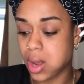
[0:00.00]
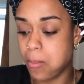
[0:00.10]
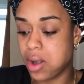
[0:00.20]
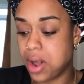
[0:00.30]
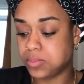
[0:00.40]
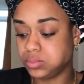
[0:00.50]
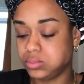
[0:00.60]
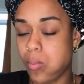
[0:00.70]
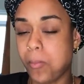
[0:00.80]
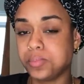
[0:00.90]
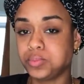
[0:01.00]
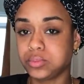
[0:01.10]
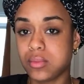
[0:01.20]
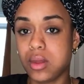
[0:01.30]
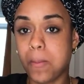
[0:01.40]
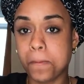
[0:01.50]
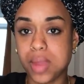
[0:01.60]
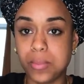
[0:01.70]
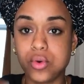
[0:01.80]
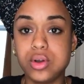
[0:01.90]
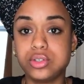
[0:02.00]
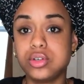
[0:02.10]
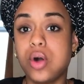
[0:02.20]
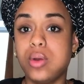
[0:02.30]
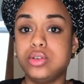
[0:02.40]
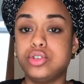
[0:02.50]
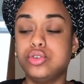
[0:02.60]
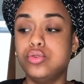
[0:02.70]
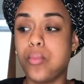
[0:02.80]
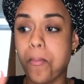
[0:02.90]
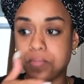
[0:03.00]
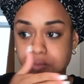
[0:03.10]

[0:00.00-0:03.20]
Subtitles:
But I'm going to go into